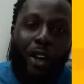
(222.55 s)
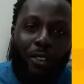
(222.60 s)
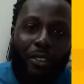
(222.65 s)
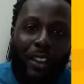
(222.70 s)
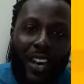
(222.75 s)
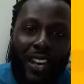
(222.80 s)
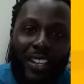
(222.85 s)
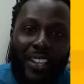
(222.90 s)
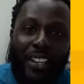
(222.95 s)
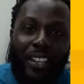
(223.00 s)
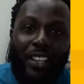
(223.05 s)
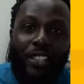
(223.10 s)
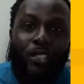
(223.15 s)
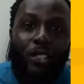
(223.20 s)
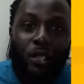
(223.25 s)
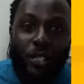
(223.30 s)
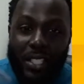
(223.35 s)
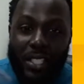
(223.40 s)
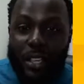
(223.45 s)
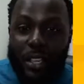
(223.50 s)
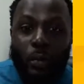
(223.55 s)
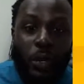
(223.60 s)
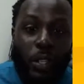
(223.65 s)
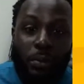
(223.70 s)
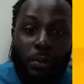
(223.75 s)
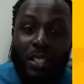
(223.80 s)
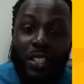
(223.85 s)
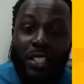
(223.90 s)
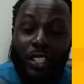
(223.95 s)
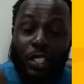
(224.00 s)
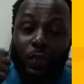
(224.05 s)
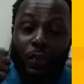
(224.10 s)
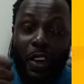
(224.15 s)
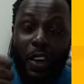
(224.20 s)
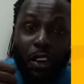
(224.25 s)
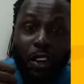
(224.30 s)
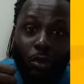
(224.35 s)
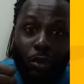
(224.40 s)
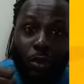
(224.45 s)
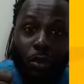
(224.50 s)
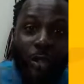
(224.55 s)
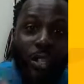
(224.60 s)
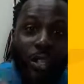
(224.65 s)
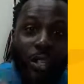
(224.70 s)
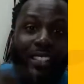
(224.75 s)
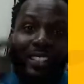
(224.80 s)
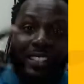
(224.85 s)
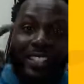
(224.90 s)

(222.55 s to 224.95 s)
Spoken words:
All right. So stick with me. There's federal,